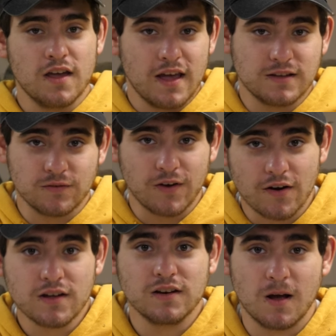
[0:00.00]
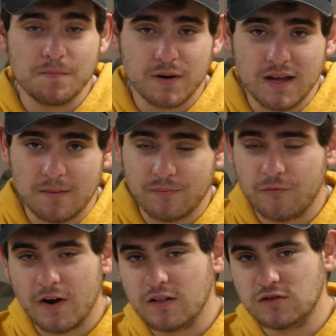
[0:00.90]
It's a very good company. I'm
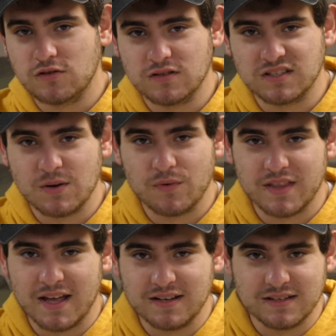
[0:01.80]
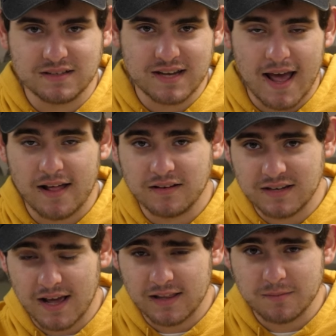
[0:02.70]
fairly sure it's the same one that
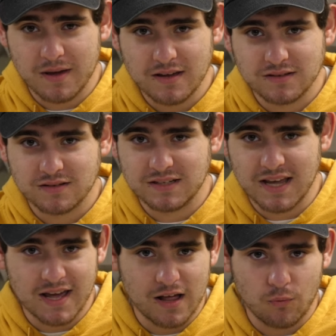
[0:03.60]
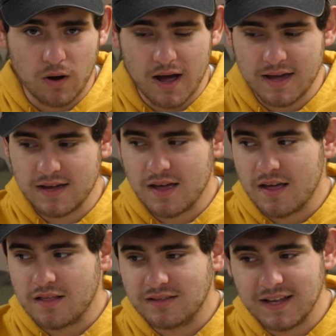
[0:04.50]
Daly makes, D-A-L-Y.
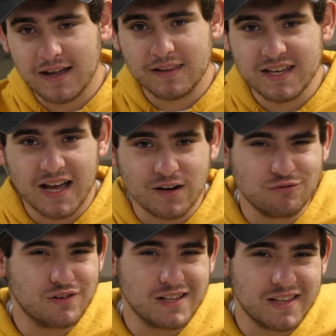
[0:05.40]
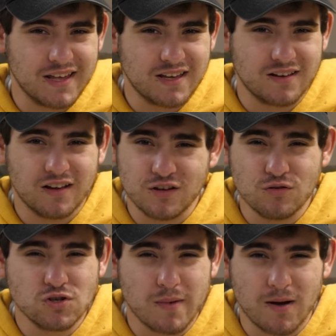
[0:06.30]
Daly, I don't really like a
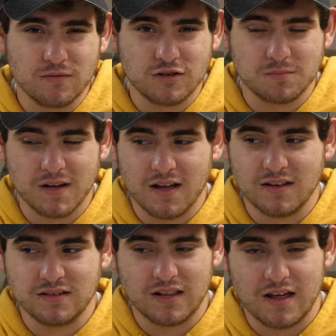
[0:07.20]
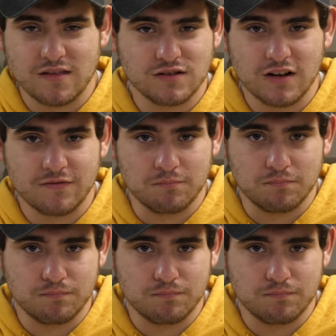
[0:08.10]
huge amount just because a lot of their stuff